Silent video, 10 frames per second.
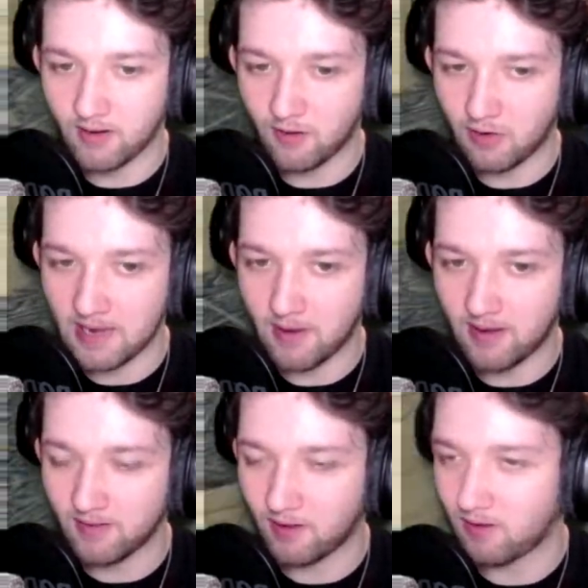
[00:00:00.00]
no
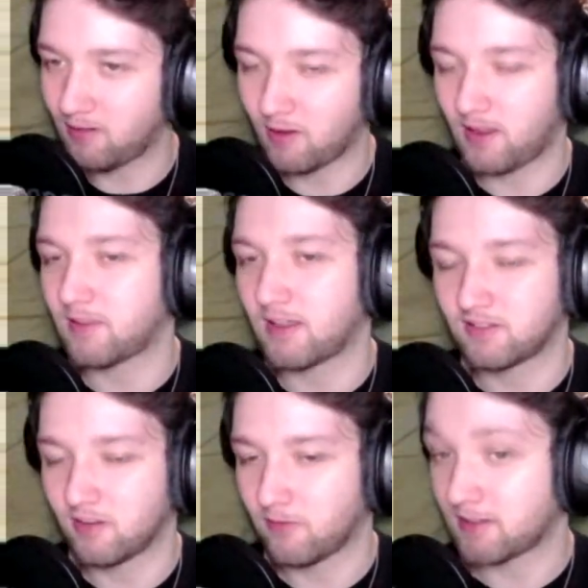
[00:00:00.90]
labor, not nothing like
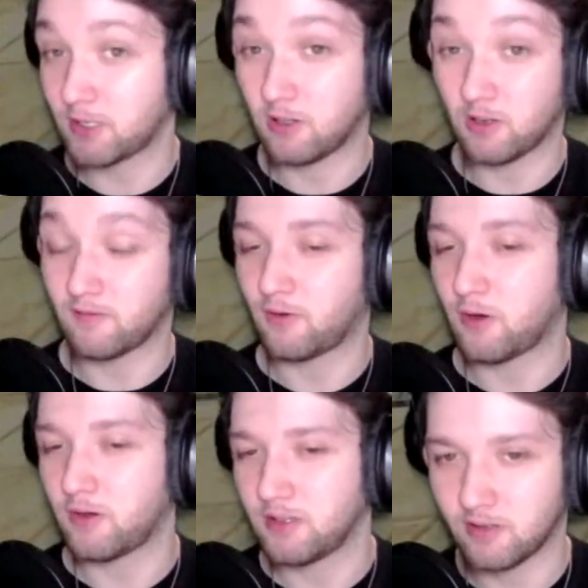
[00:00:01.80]
that. So if that's what you're looking
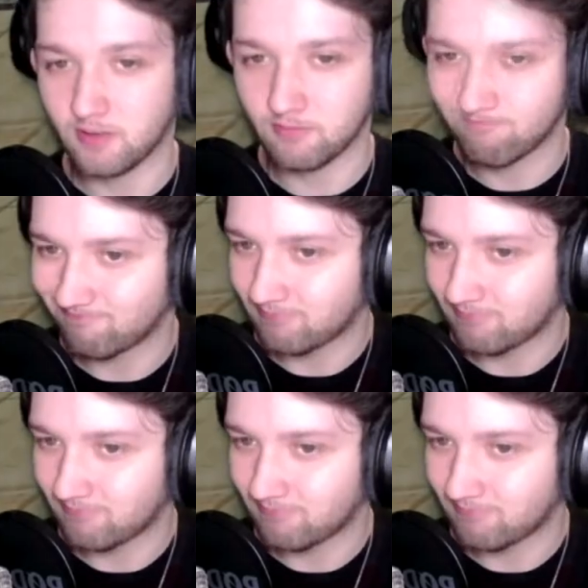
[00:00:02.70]
for, you can